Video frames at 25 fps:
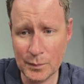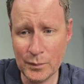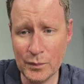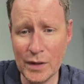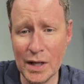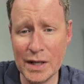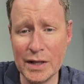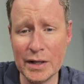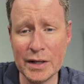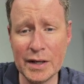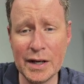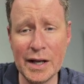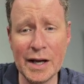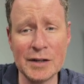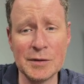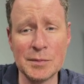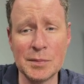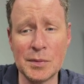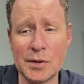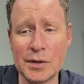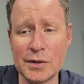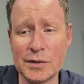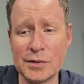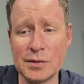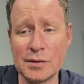And you can
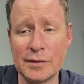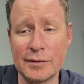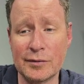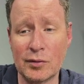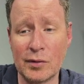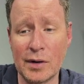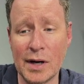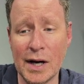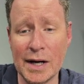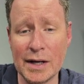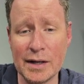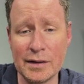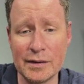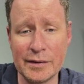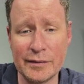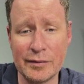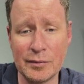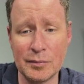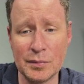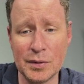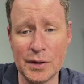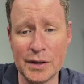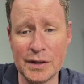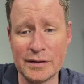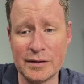export it to a variety of
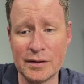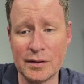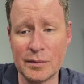different places.